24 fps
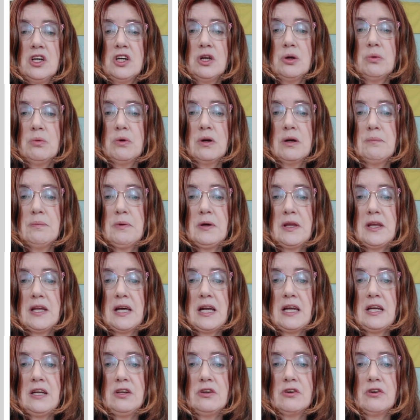You don't want to put
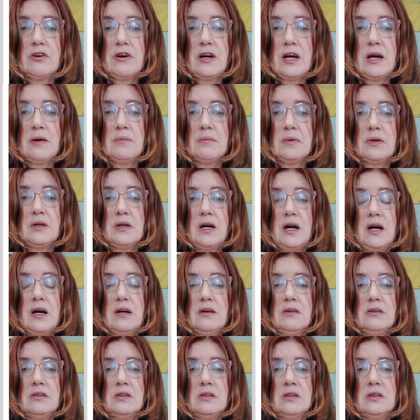that in your crab
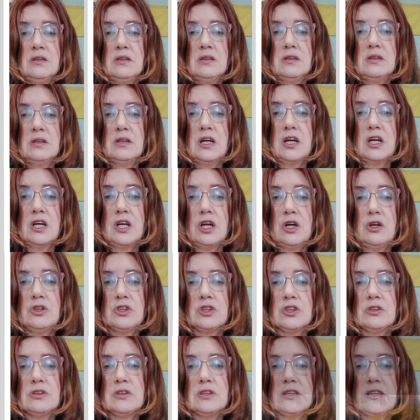
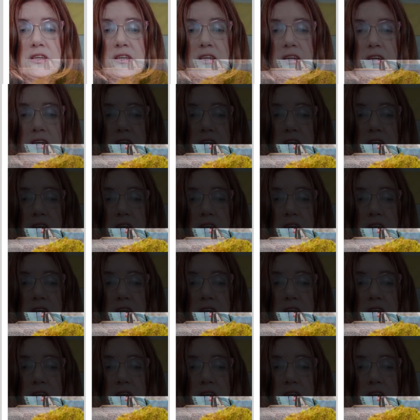enclosures.